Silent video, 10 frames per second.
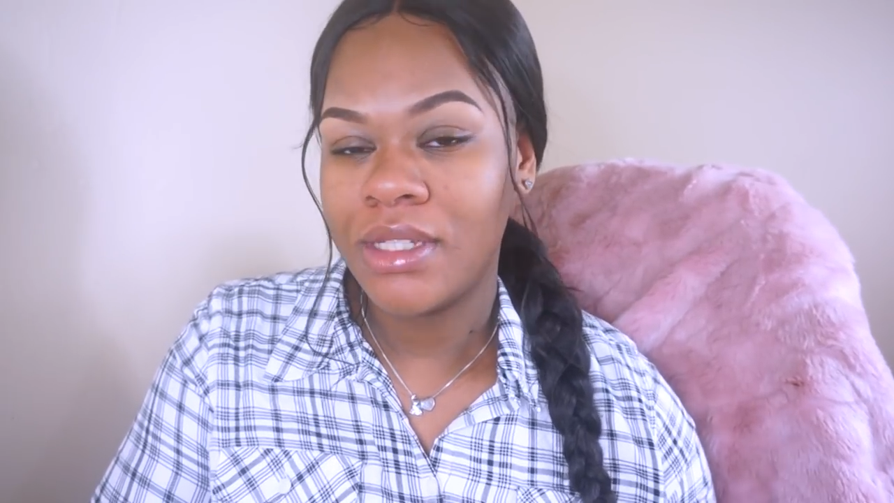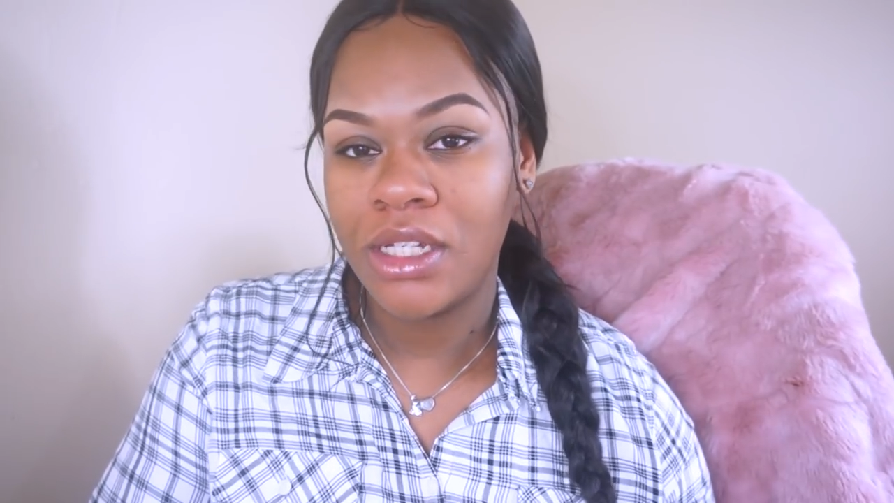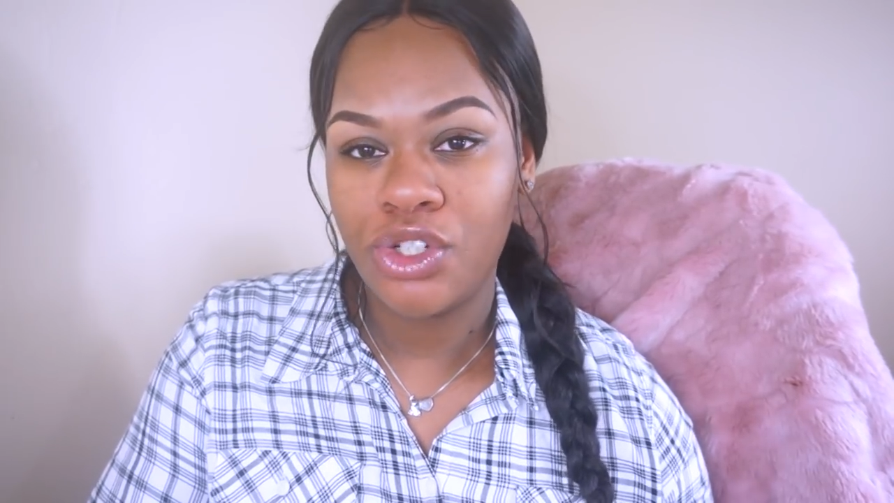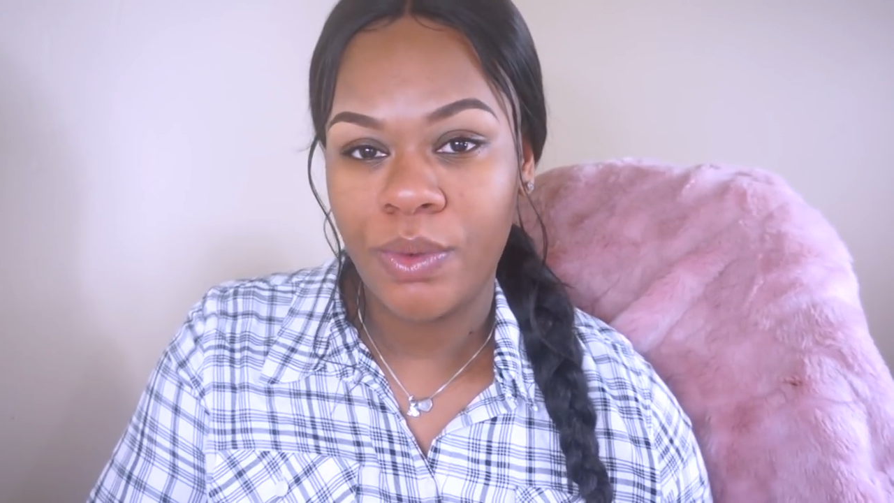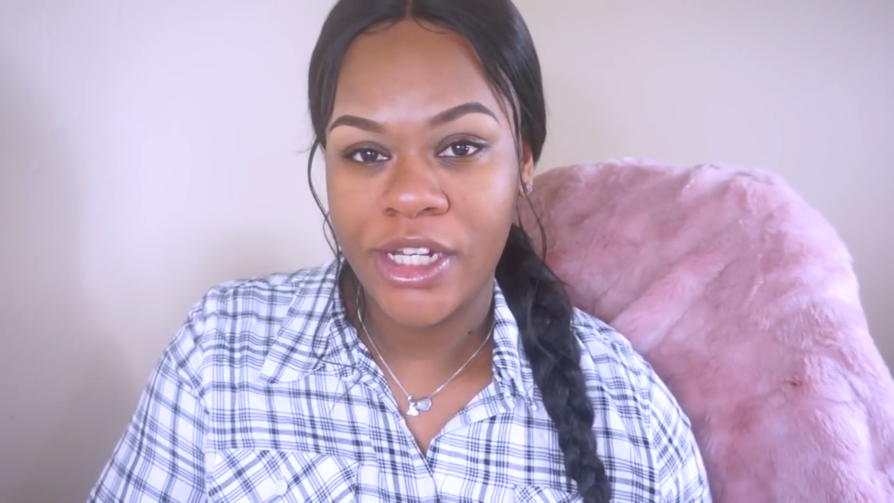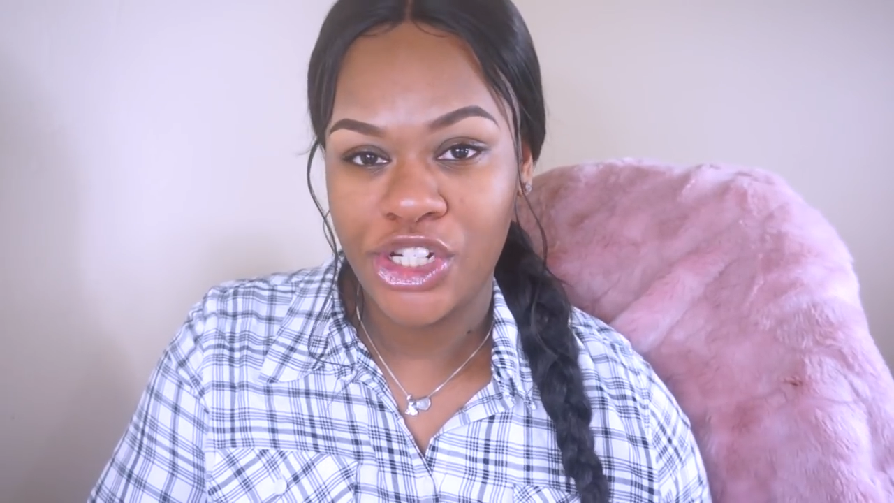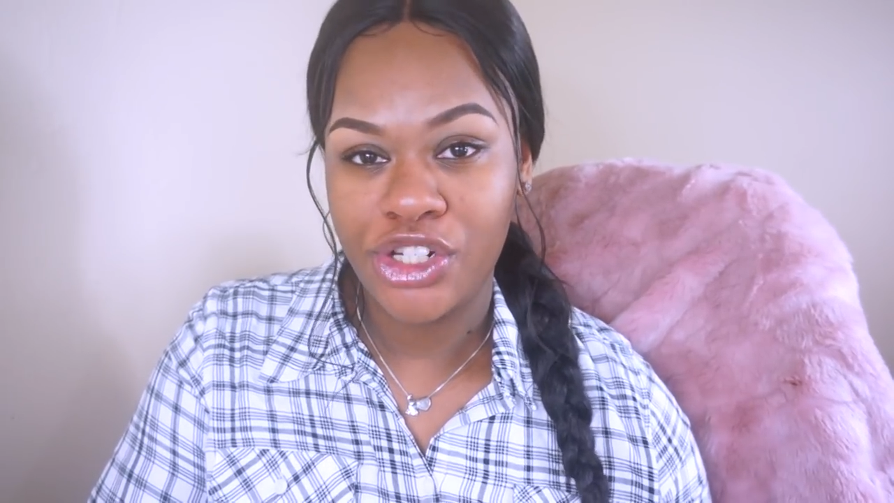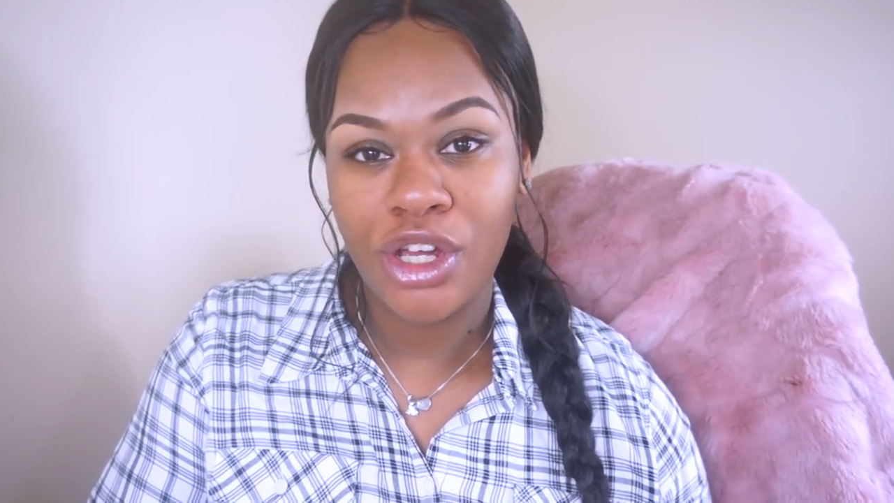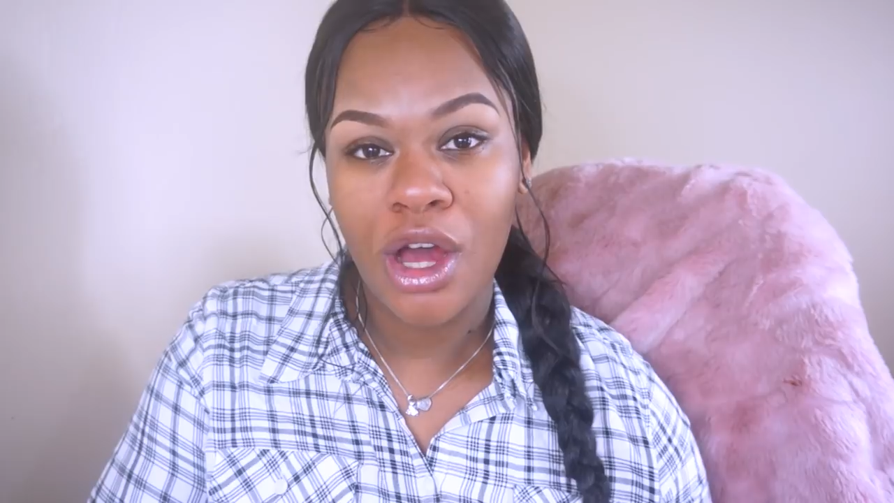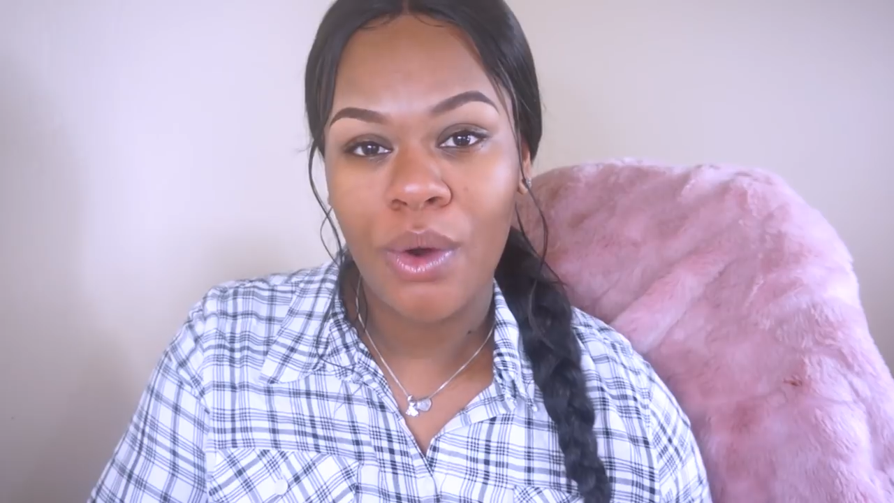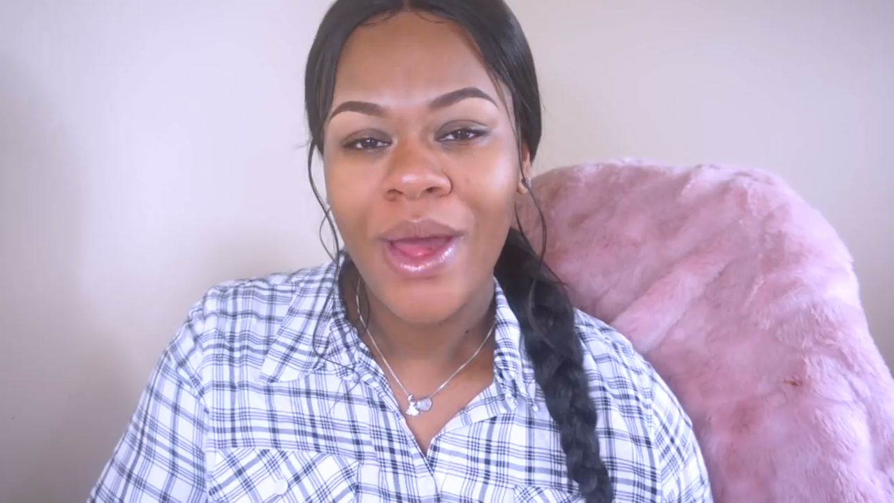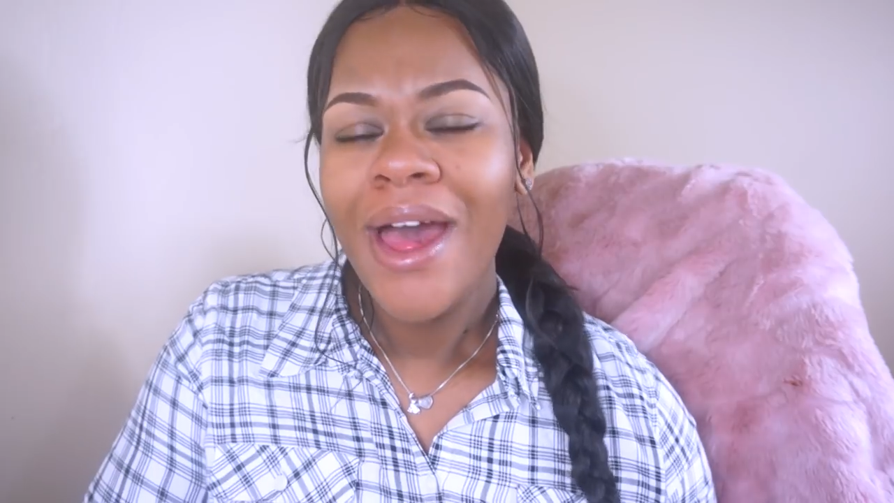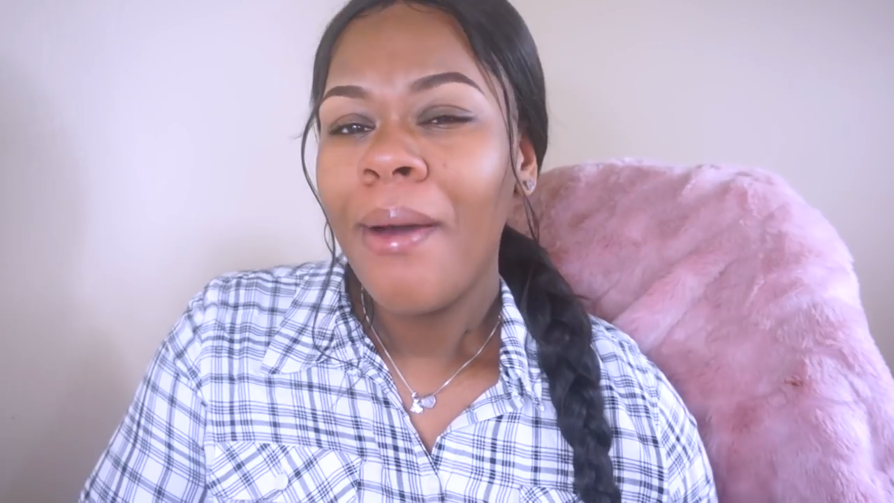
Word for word: situation go.